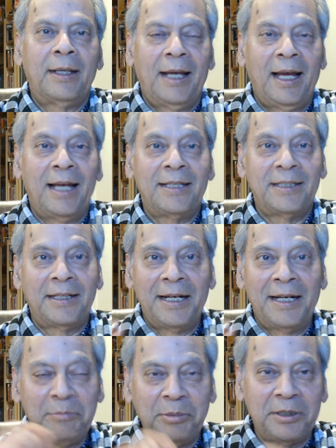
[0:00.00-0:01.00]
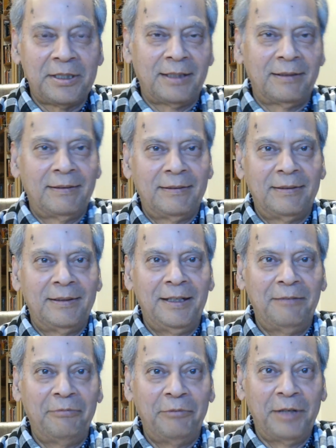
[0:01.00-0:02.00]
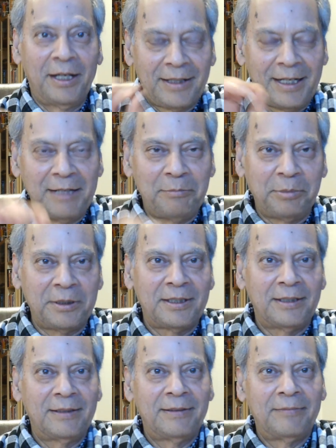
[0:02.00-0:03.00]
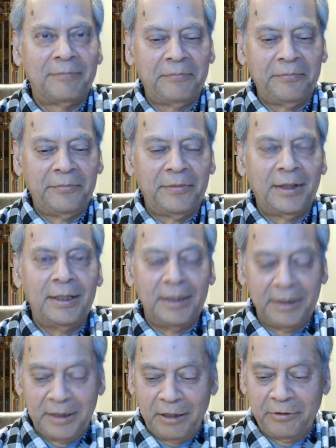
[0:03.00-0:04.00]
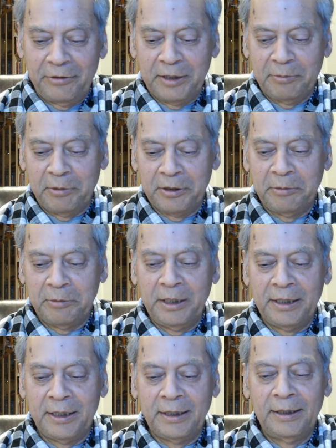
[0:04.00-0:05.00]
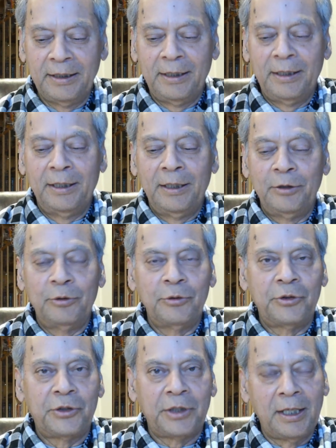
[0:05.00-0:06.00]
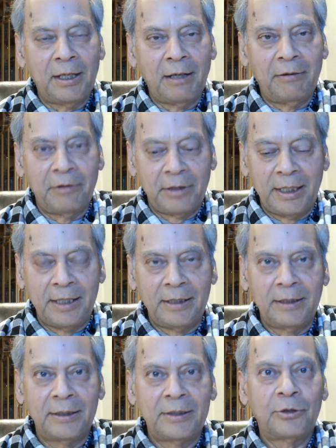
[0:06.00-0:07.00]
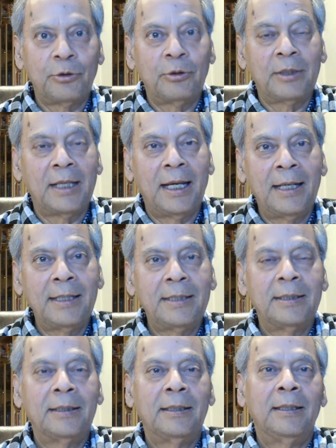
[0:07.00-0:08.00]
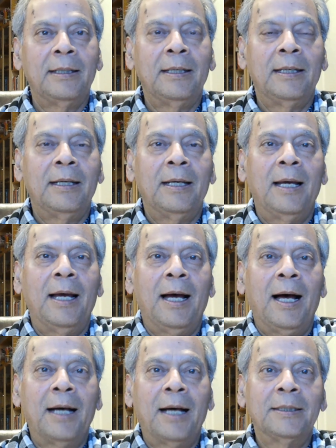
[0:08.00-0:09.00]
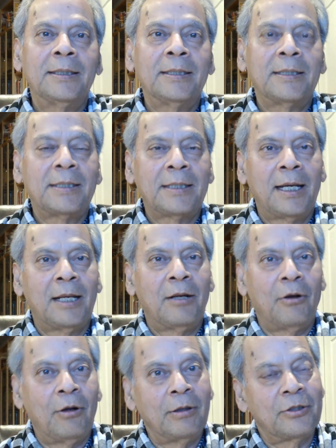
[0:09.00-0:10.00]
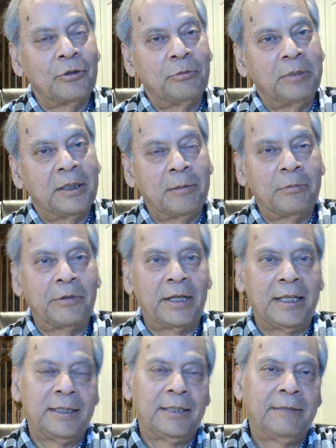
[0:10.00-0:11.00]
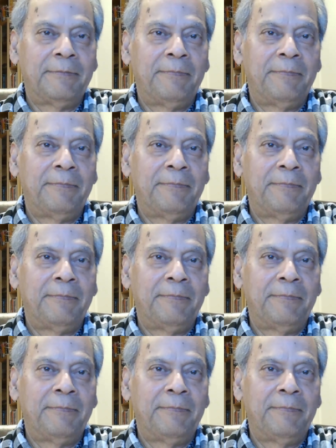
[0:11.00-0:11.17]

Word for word: as a great person, if we are great person, it is our responsibility to share our greatness so that others can also become great.